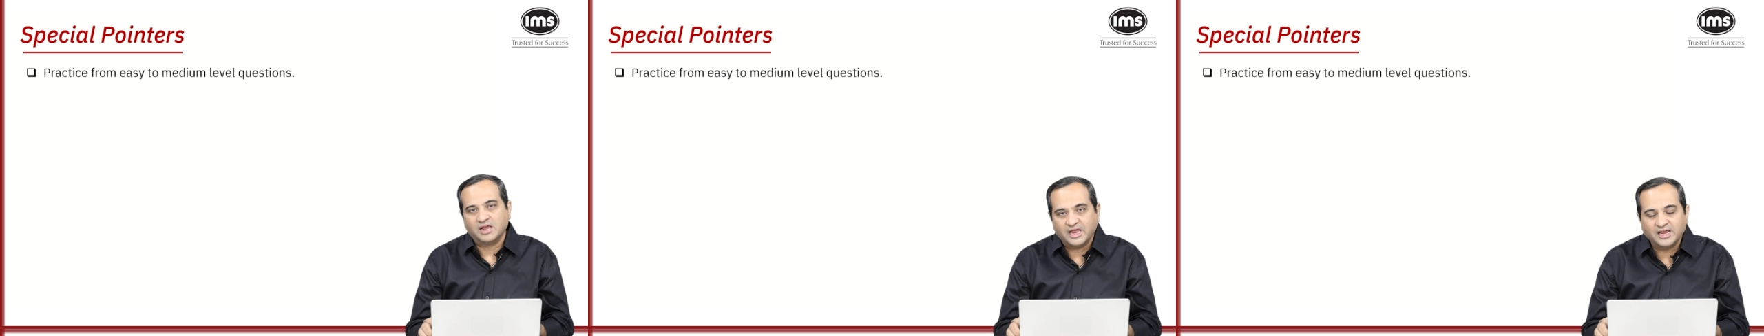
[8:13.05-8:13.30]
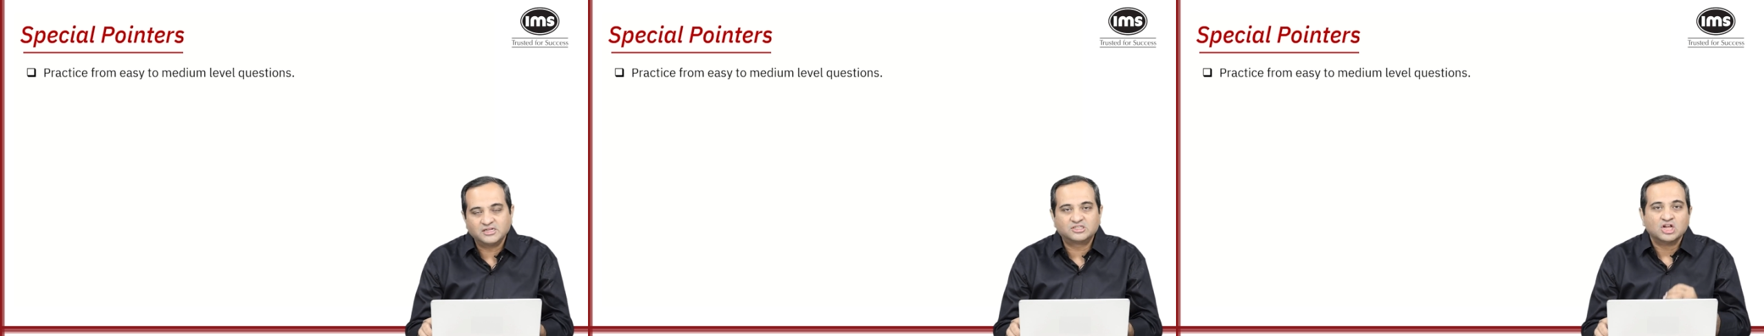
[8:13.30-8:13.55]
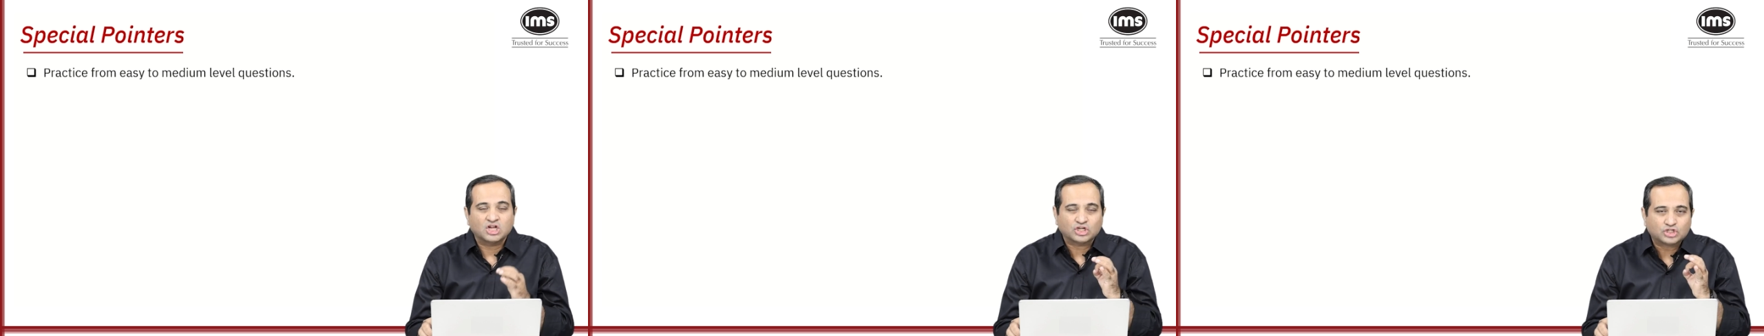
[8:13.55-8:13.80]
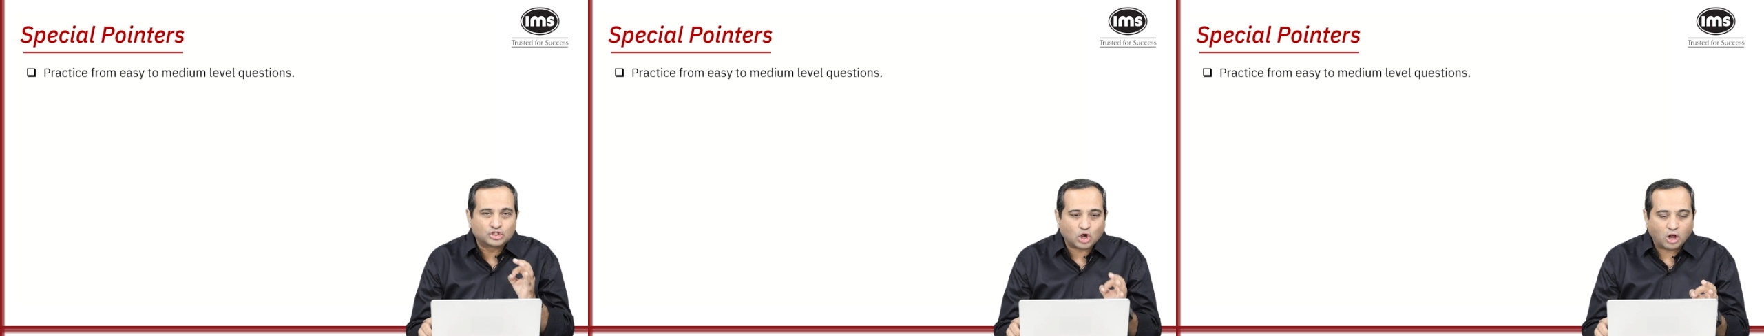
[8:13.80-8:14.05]
Hence,
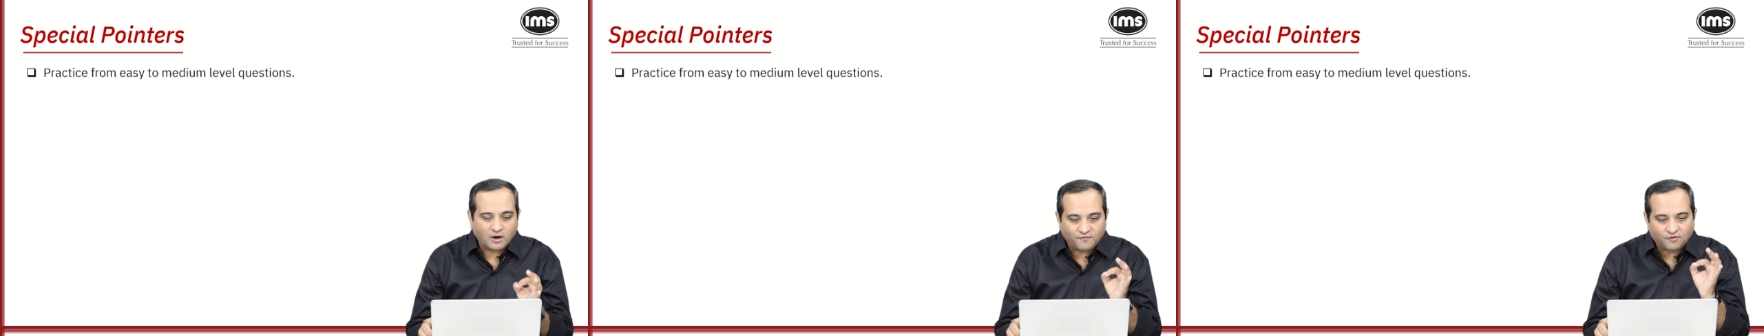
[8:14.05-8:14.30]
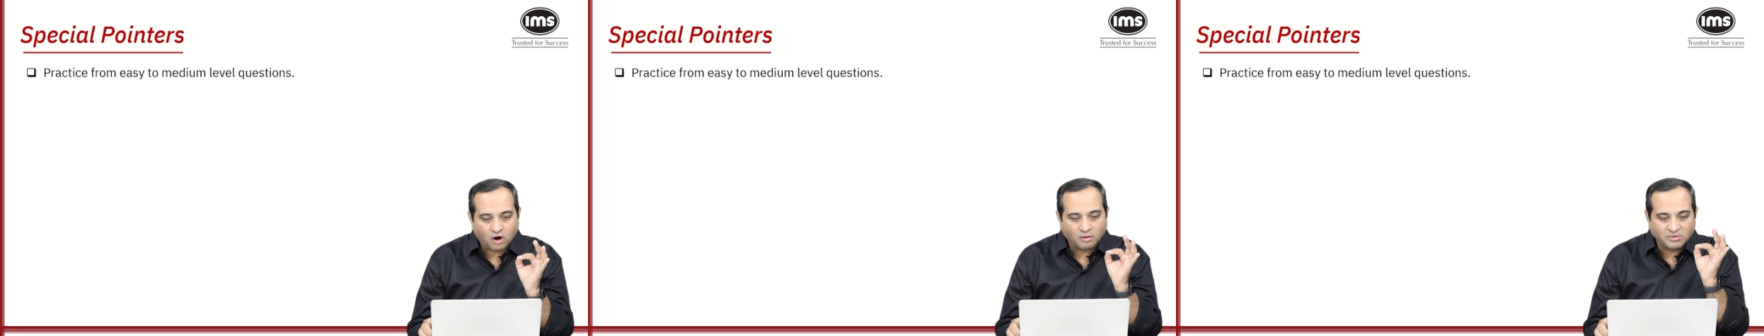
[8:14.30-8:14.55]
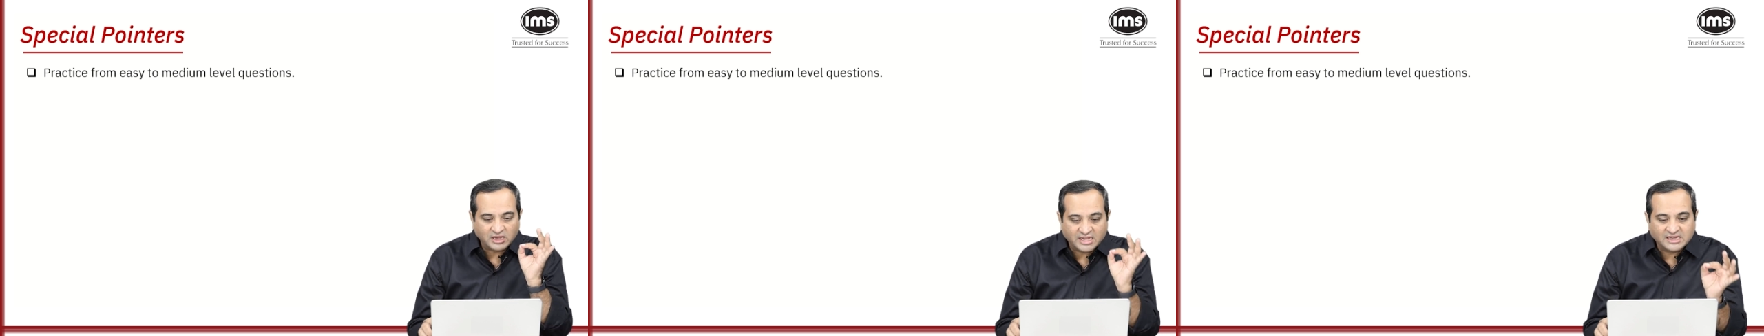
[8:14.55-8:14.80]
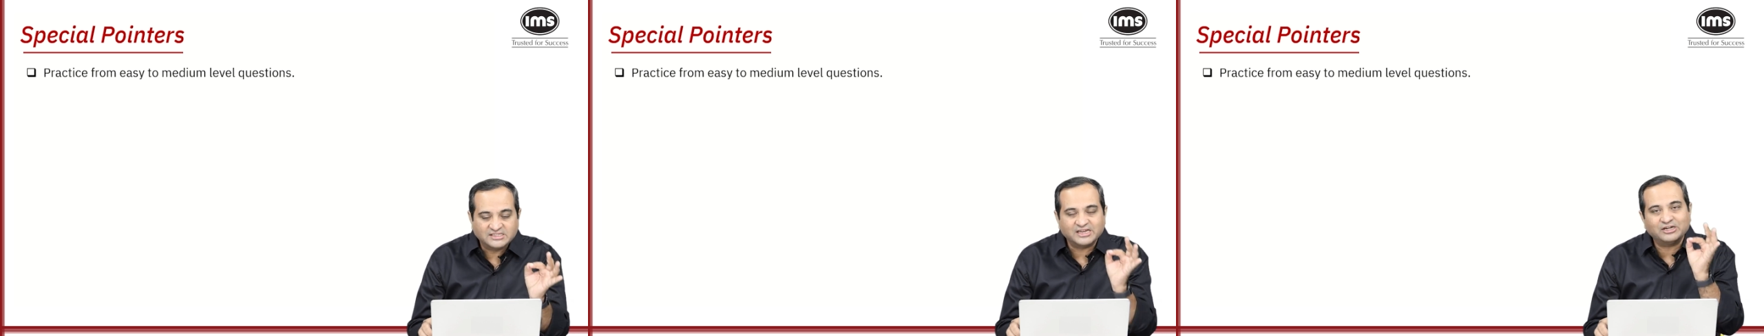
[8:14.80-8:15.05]
solve from
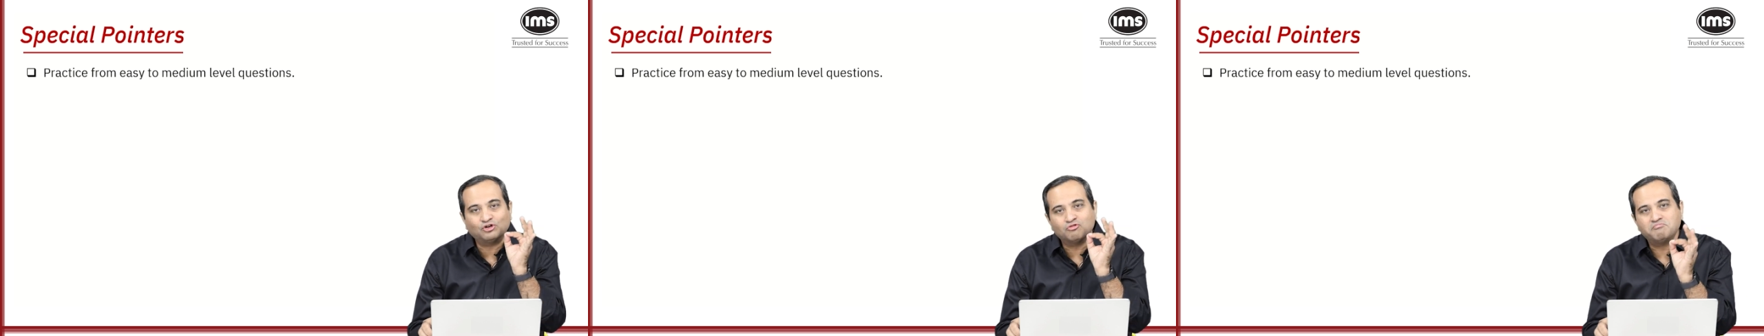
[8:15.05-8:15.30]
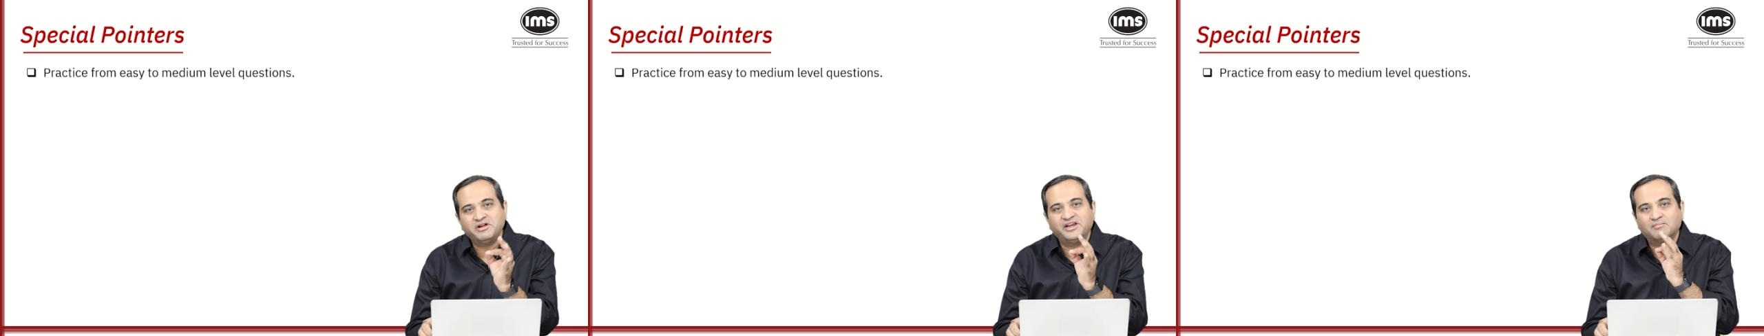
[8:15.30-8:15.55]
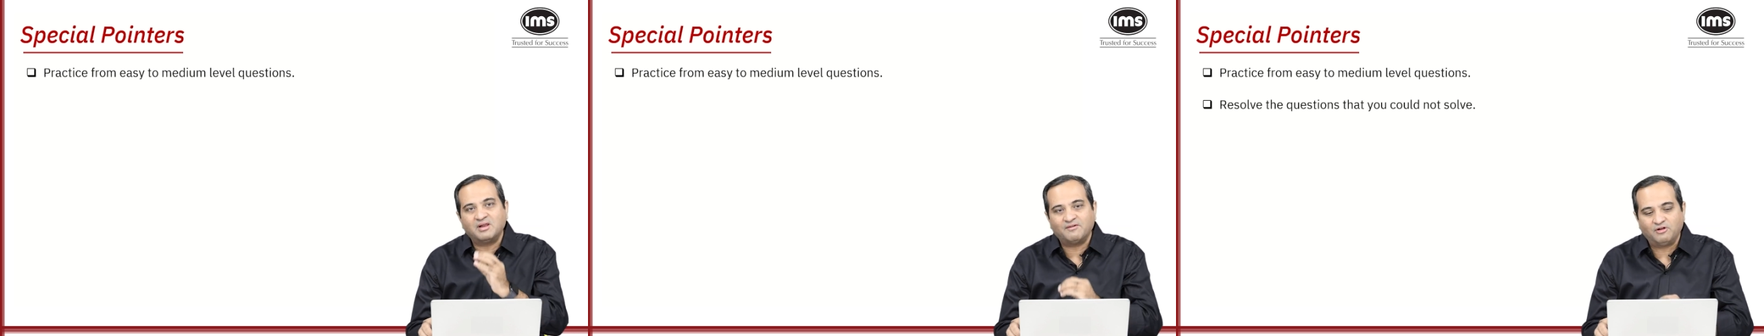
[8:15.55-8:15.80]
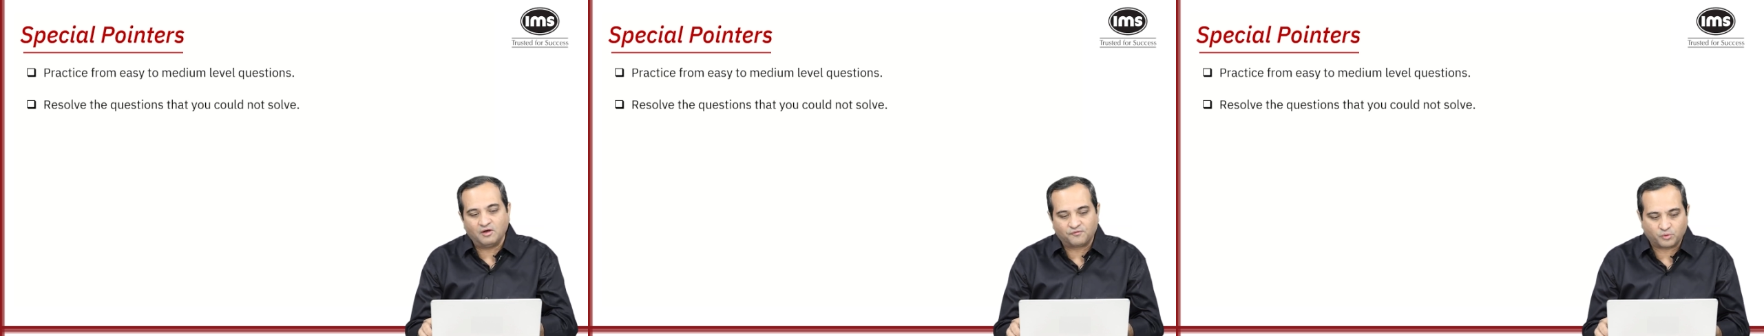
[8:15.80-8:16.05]
easy to
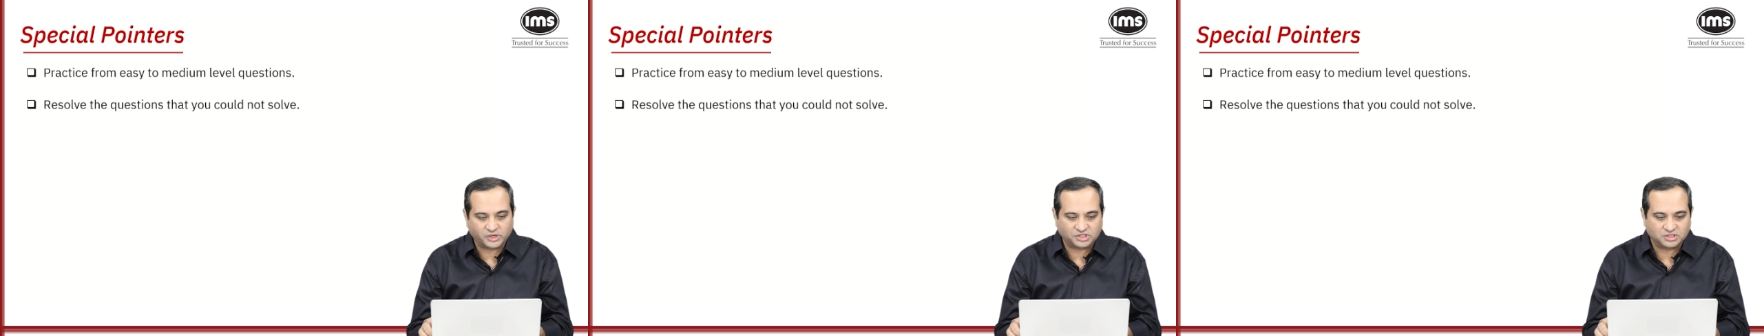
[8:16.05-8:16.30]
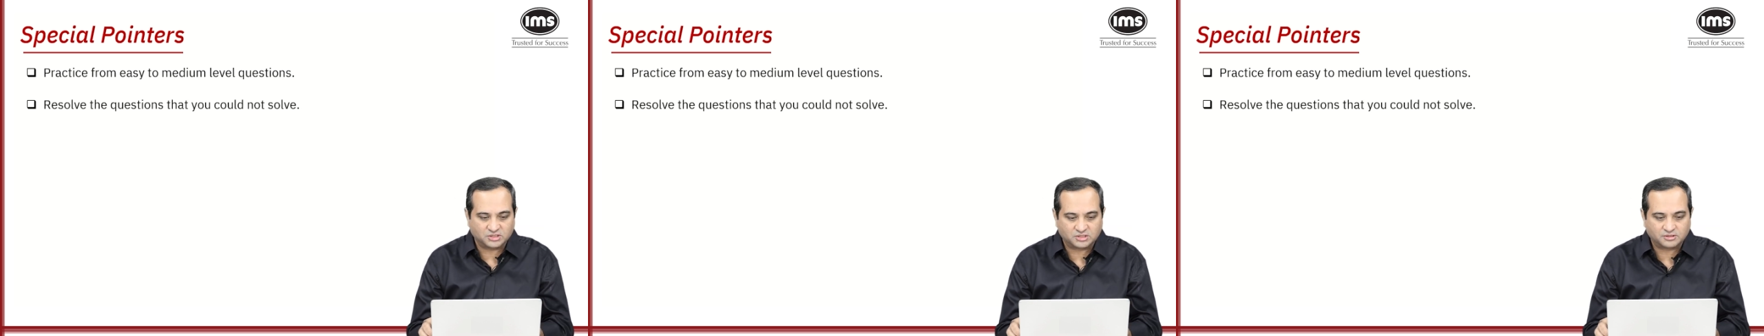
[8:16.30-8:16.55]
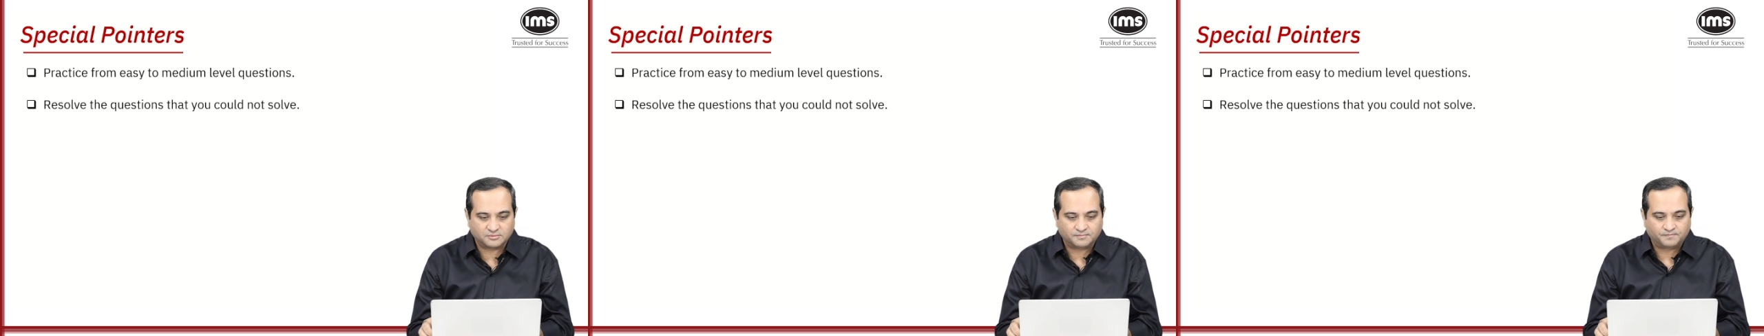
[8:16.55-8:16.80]
medium-level of questions.